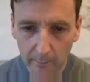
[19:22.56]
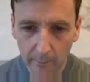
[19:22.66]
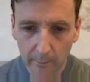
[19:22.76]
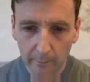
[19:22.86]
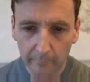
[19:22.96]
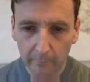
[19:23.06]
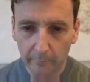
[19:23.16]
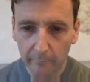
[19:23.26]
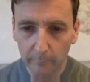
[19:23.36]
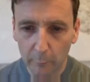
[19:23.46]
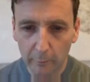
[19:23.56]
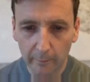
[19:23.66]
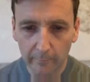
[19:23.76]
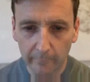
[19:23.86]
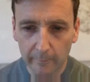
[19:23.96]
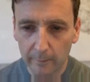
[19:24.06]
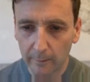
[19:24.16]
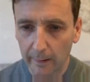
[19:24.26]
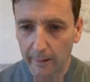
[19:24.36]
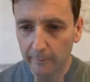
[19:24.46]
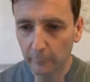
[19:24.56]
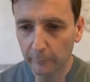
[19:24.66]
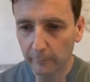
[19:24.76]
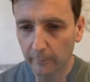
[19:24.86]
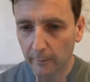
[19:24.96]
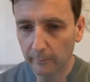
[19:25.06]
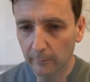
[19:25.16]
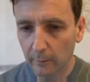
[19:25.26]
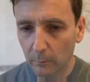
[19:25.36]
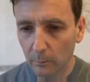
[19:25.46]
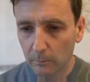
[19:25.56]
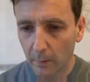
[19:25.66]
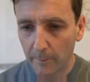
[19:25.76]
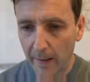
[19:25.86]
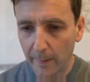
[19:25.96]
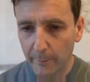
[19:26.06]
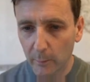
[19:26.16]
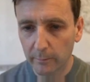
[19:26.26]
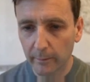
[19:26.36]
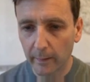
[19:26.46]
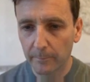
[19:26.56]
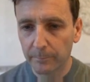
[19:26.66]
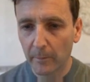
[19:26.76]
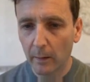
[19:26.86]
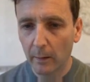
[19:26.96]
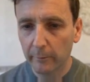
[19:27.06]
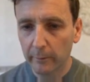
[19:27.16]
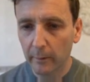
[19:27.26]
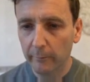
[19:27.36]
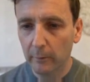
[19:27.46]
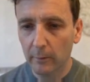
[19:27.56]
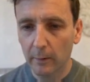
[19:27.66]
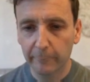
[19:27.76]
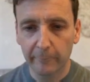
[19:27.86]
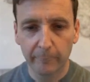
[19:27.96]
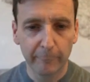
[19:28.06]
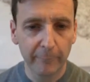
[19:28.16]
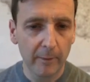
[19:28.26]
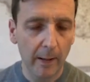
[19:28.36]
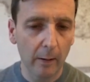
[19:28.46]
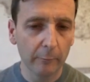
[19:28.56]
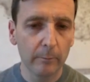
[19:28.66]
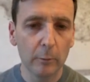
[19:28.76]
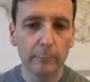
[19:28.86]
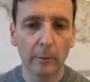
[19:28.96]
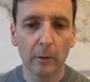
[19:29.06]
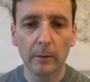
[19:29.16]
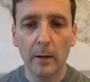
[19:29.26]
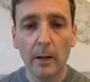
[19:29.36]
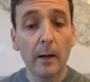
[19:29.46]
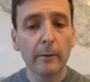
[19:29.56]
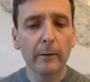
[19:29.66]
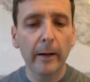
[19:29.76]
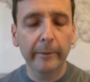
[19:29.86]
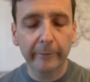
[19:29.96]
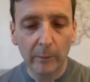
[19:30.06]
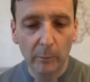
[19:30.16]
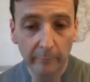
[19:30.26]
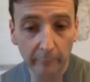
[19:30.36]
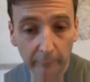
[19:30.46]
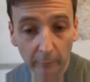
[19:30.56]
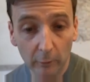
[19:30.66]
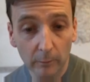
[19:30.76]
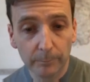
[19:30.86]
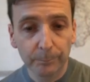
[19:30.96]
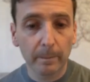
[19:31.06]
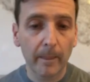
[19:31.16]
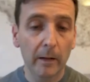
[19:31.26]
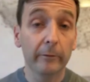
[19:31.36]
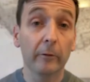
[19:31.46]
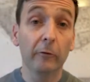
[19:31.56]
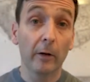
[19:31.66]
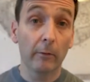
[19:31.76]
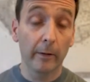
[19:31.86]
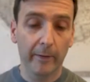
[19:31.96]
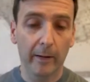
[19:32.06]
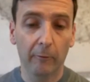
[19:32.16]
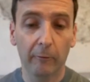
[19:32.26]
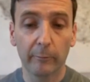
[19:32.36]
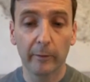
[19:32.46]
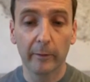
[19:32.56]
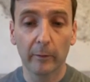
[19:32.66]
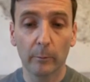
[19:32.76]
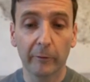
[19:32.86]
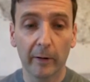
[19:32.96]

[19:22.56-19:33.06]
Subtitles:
nice and smooth. I can see the little handles and things, so I'm happy with that. So I think it's good enough for now to move on. The next thing we need to do is to generate a texture for this object.